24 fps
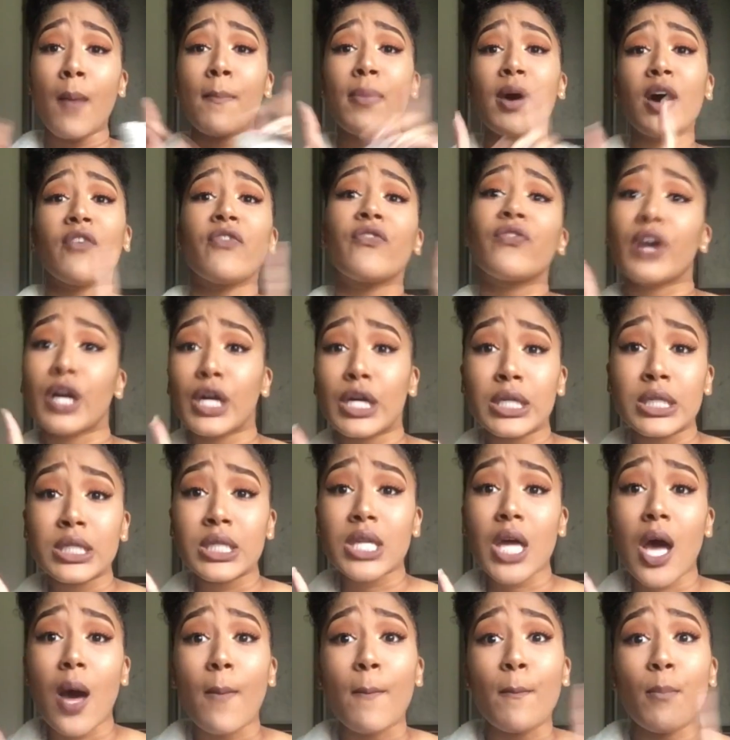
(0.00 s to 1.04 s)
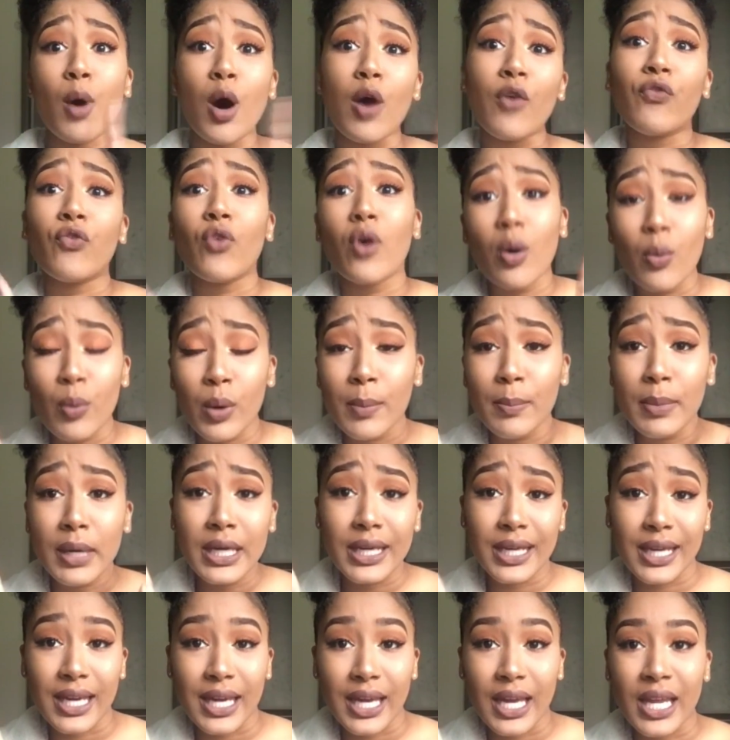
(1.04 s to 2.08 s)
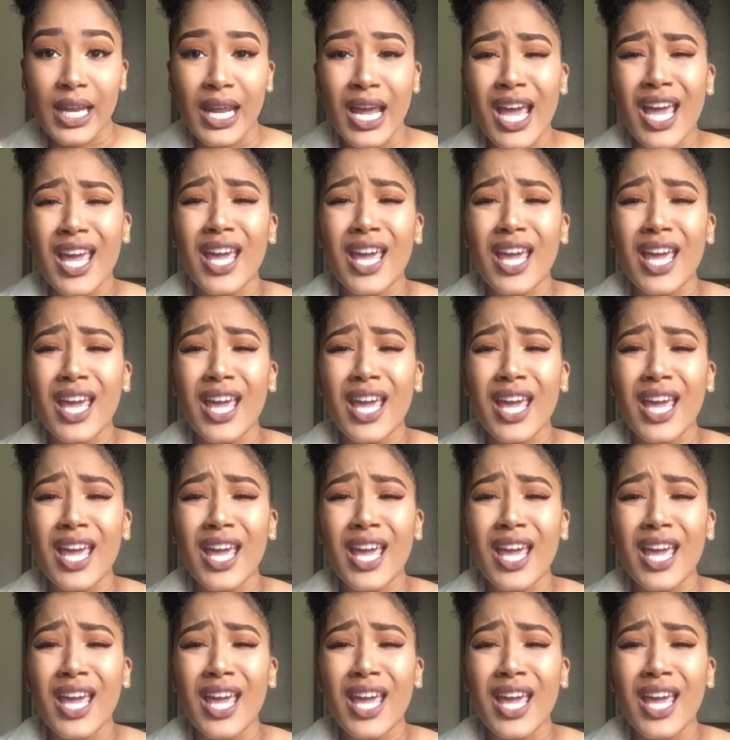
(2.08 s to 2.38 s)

But first, before we begin,